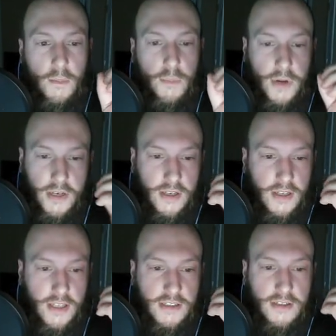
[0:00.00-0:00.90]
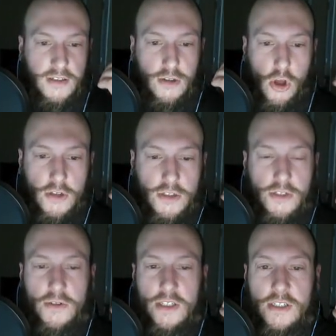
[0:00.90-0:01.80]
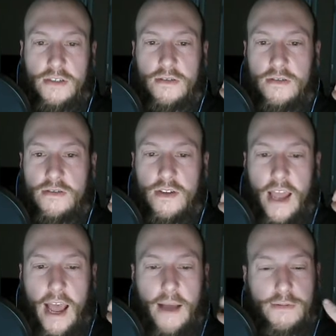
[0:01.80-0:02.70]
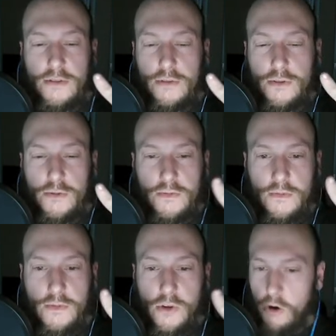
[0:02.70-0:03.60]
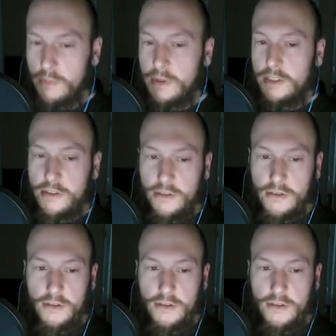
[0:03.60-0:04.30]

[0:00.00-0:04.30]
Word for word: but this lawsuit is absolute garbage.